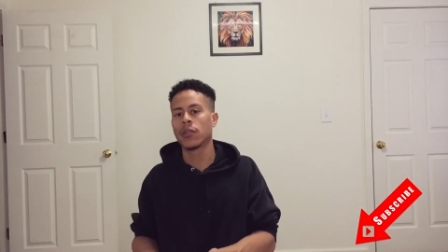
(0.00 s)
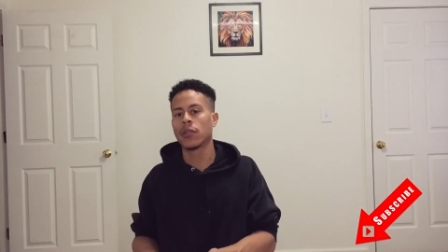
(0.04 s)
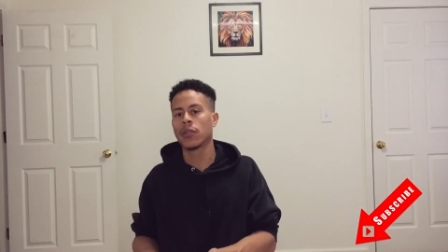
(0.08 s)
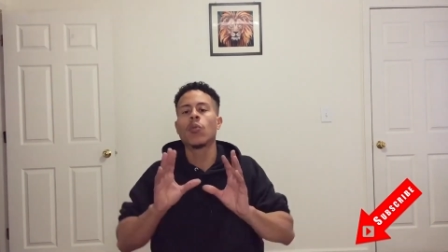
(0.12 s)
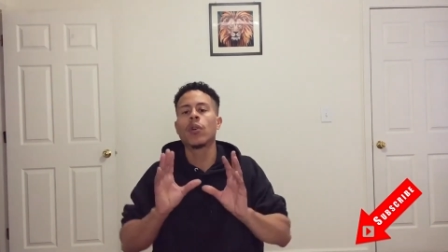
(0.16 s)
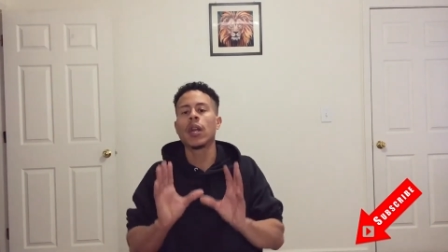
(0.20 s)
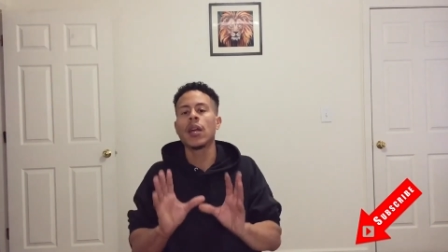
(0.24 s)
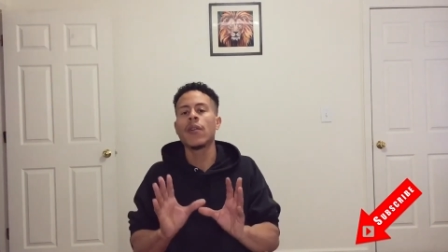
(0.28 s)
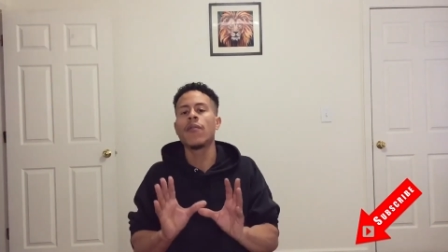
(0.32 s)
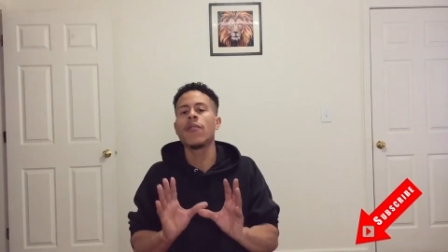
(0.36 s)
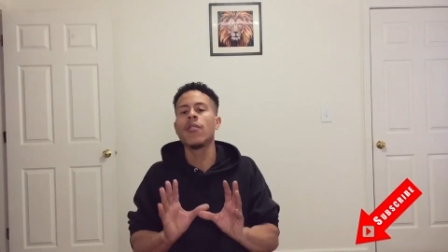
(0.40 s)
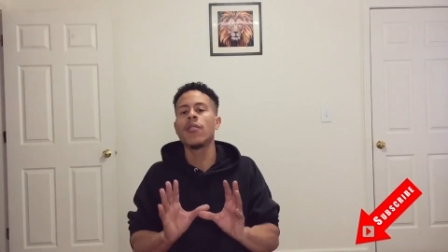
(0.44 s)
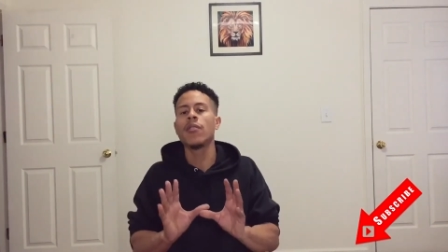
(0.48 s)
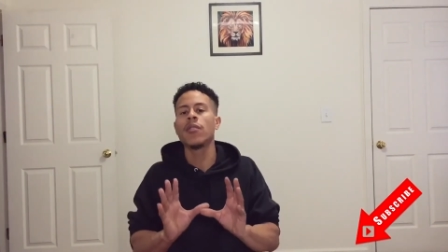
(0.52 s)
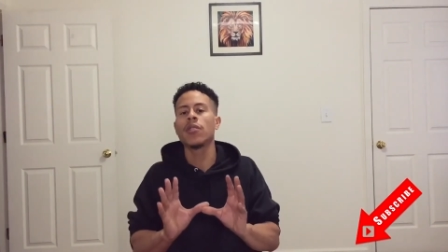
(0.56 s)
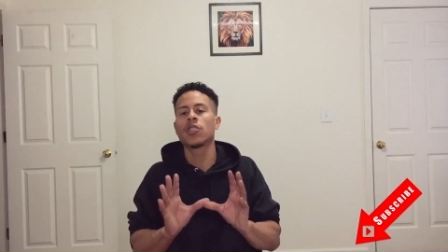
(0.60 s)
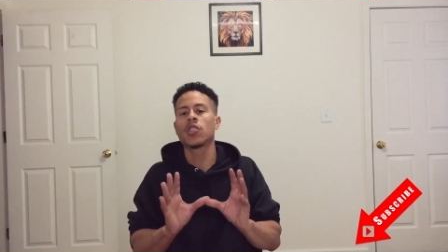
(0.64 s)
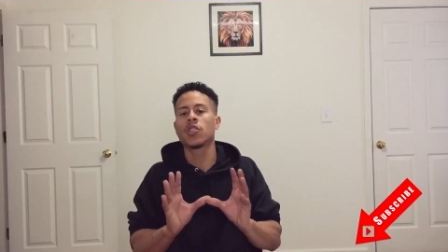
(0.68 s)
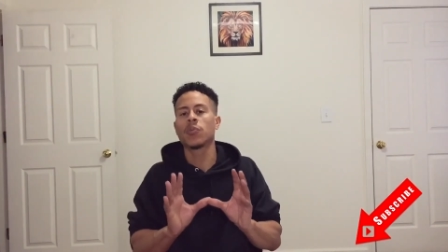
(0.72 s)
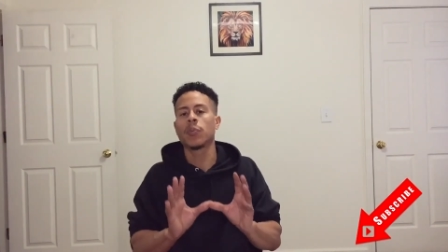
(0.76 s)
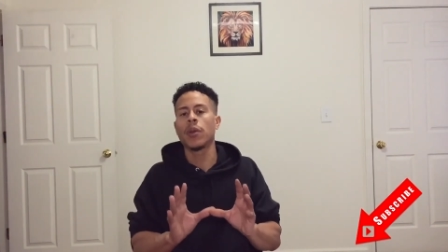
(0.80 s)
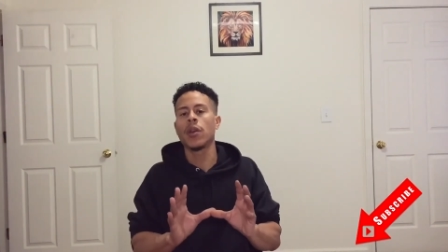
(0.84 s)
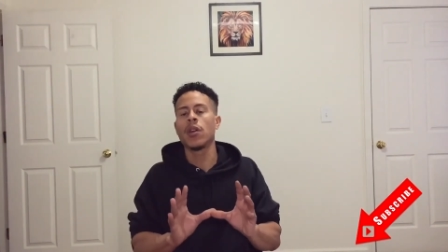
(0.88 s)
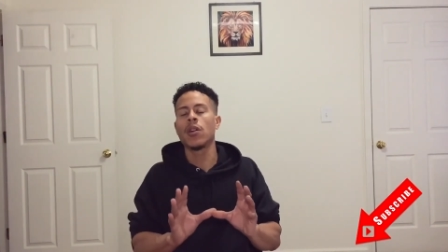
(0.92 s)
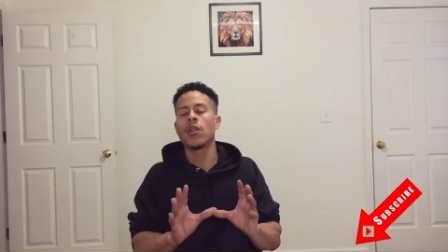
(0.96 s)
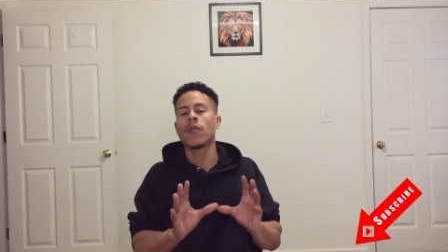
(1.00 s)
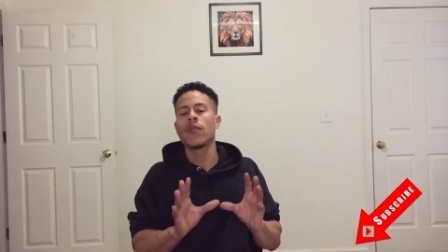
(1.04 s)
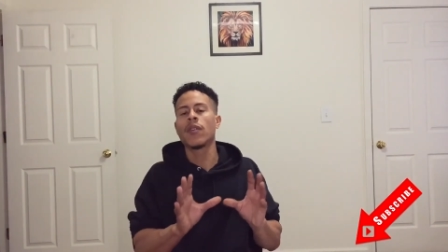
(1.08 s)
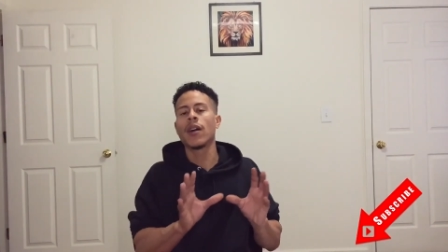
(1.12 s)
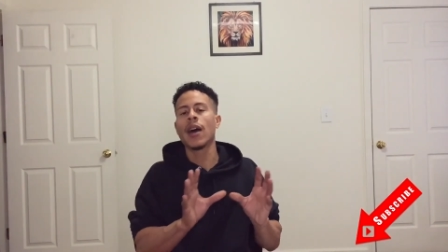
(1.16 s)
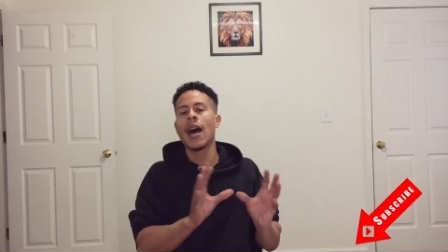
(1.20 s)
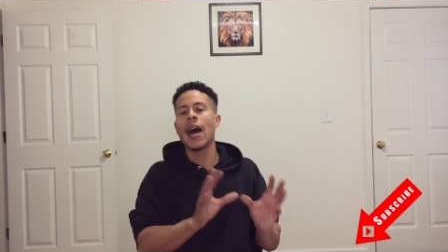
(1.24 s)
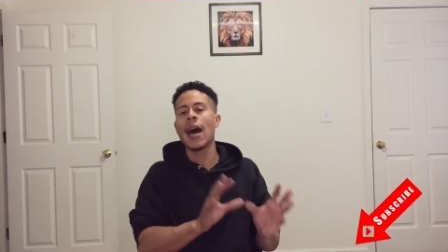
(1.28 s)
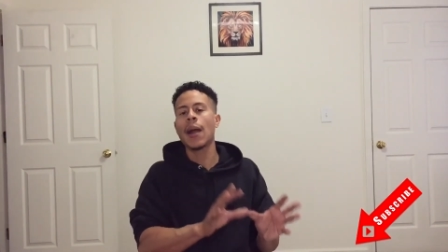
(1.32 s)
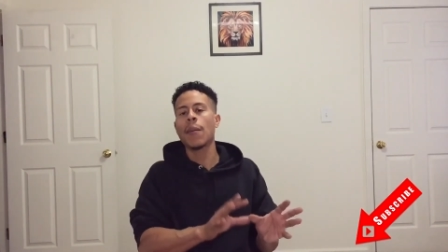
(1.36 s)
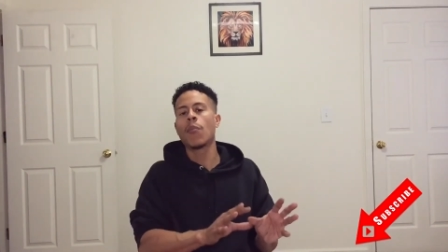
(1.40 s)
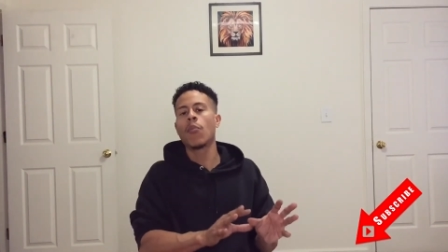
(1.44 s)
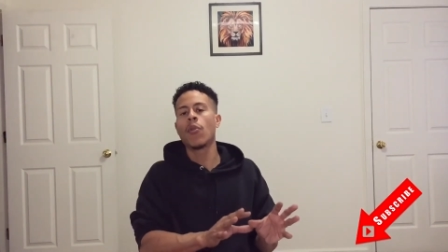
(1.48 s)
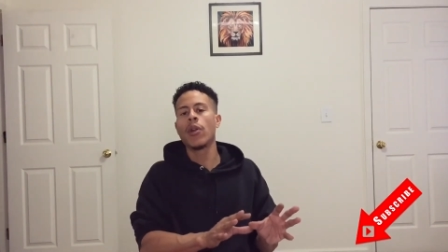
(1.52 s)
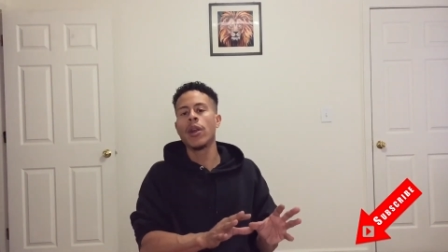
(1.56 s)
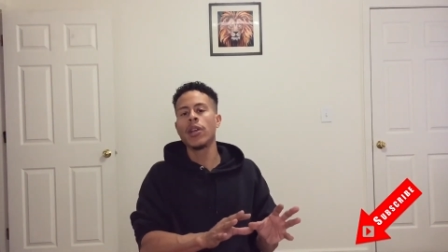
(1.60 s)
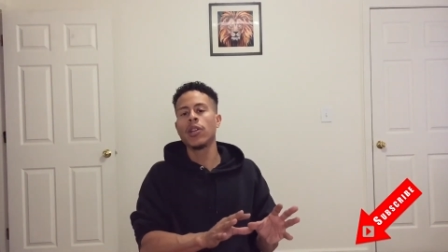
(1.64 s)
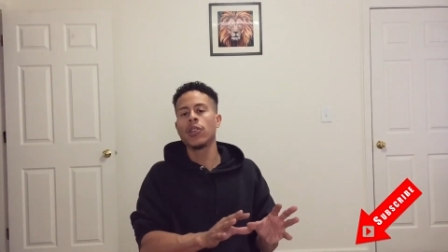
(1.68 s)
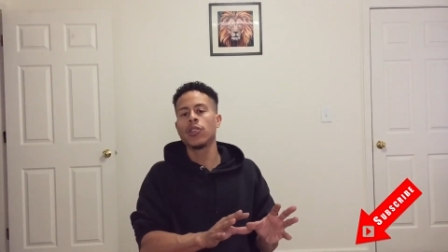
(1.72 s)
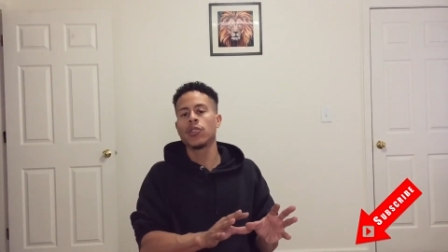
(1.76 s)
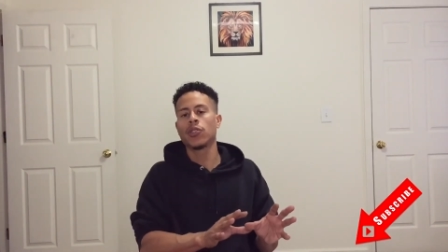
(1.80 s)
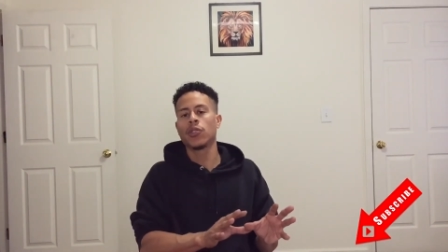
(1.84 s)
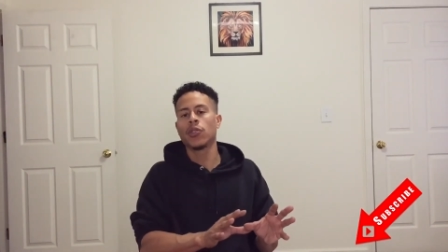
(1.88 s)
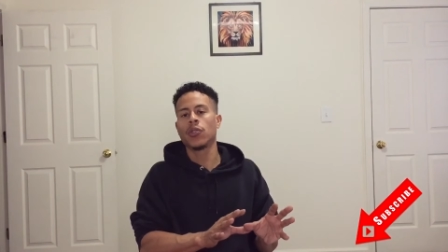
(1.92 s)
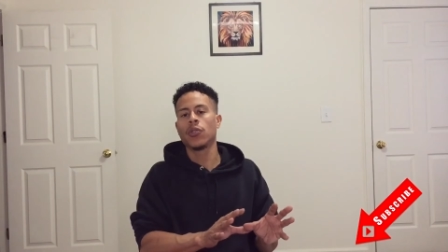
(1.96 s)
Whenever the Spirit of God
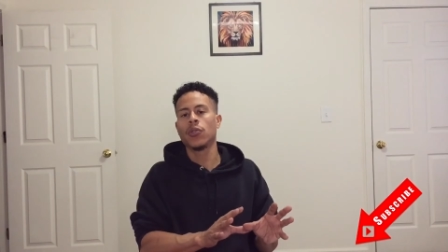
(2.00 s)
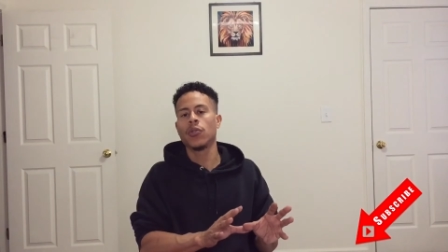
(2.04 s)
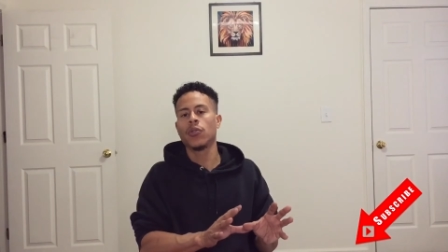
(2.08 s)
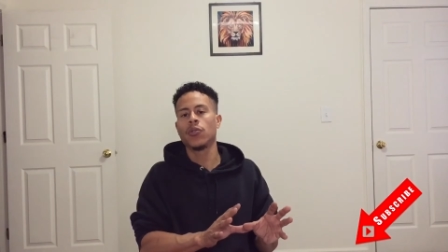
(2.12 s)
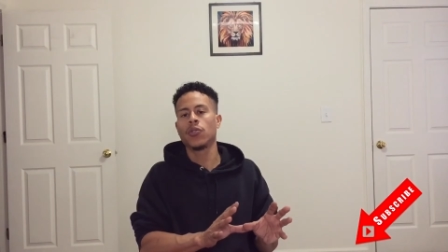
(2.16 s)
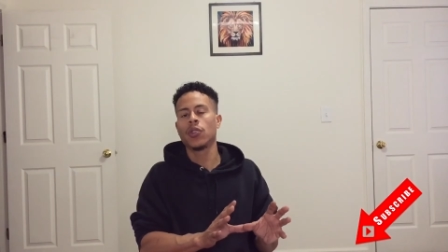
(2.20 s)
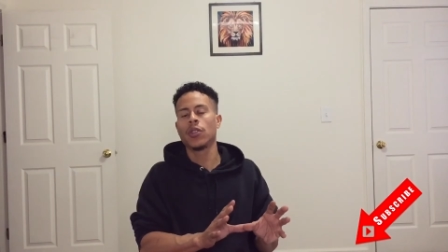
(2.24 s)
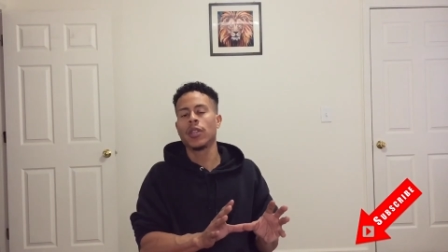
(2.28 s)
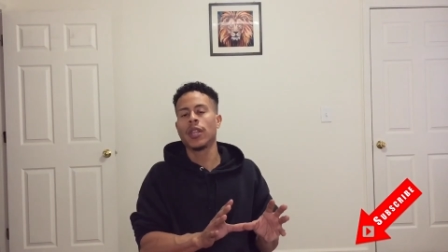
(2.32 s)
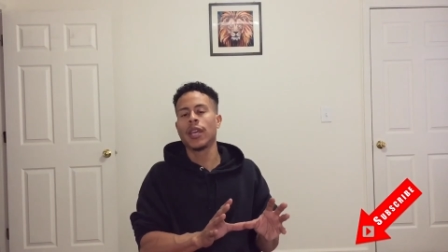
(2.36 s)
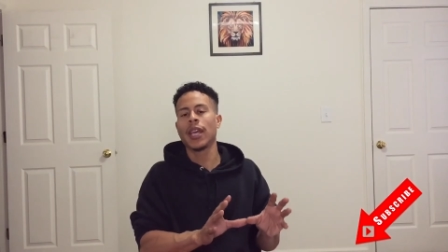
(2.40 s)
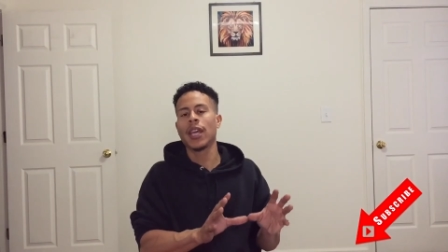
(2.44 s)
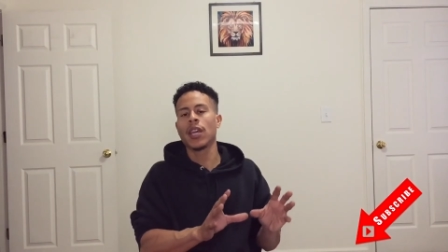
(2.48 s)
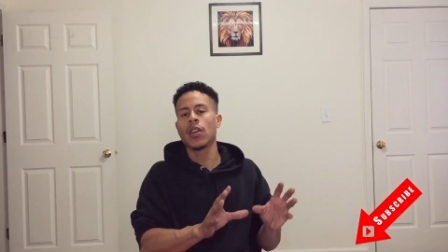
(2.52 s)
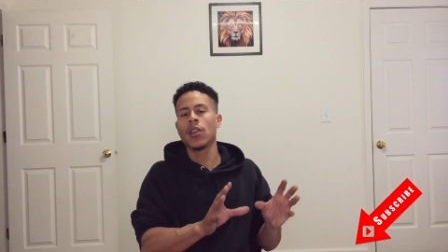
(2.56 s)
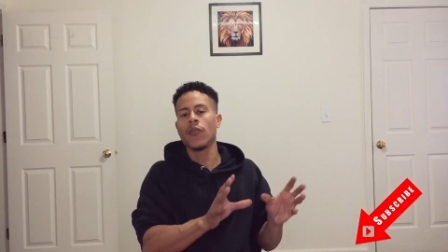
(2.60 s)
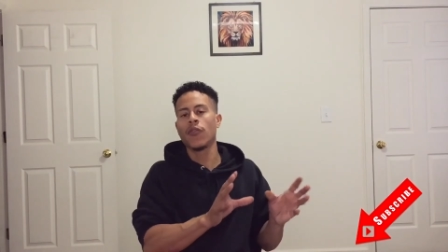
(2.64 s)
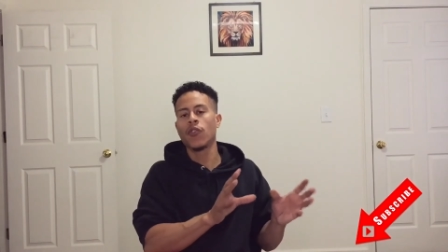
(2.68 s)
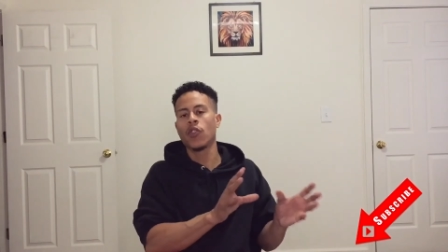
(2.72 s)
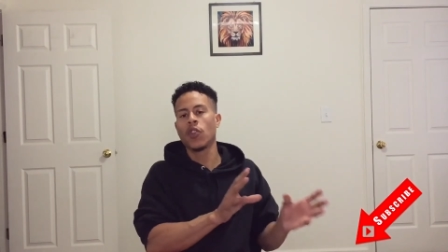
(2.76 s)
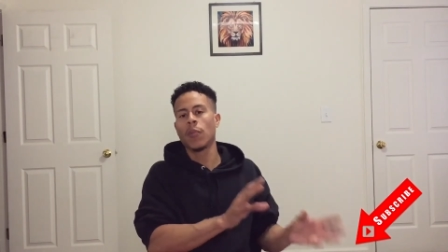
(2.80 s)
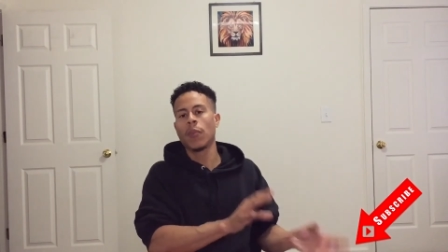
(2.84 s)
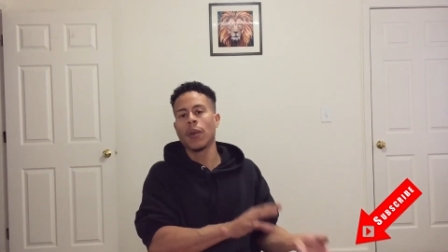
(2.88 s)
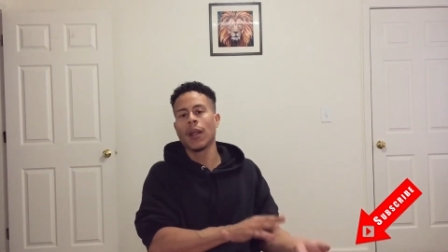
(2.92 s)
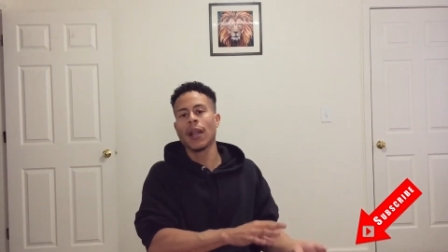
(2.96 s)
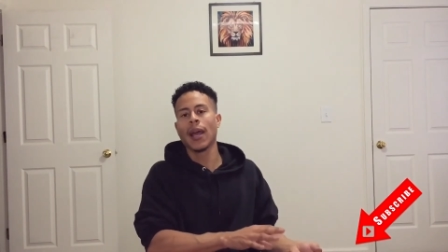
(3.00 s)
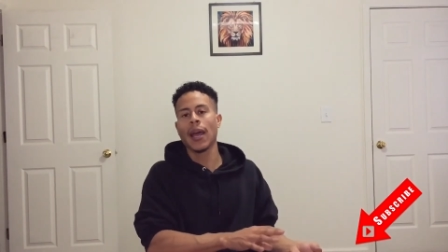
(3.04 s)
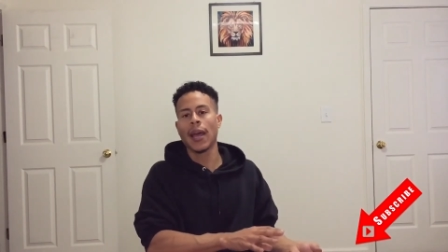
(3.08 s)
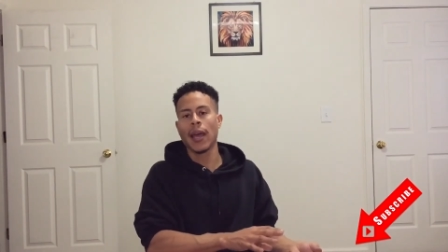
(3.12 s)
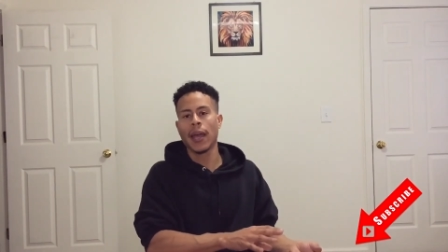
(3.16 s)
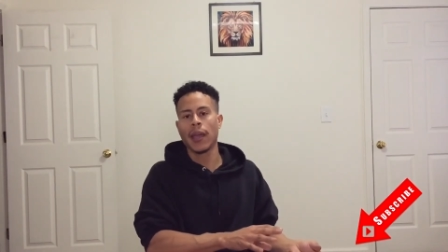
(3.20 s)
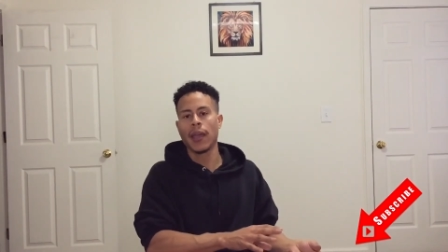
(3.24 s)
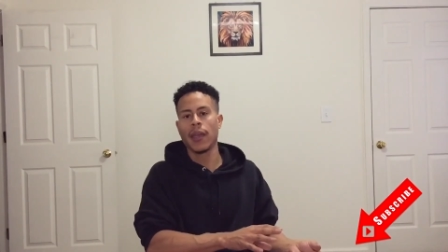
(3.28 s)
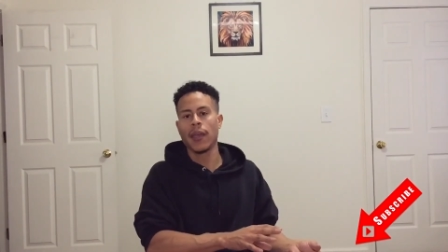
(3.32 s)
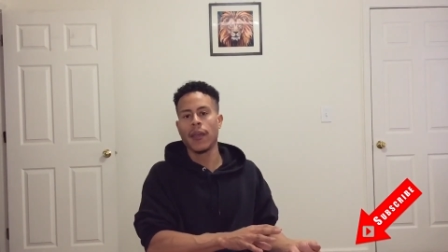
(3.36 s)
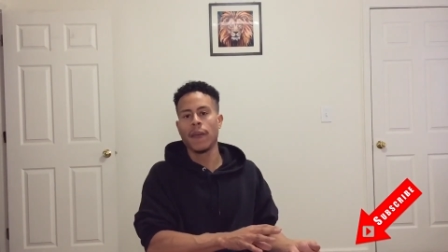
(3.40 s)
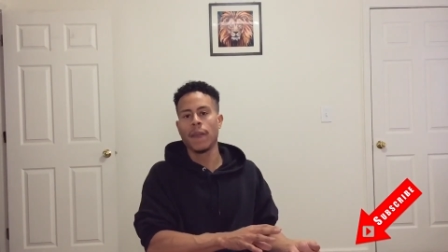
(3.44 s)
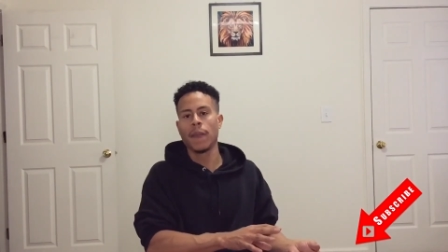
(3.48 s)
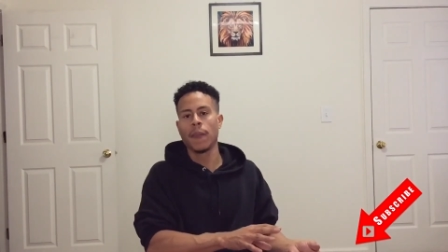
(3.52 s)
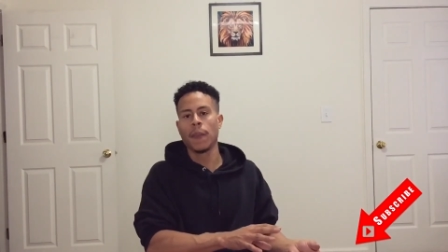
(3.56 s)
brings you to the end of your play,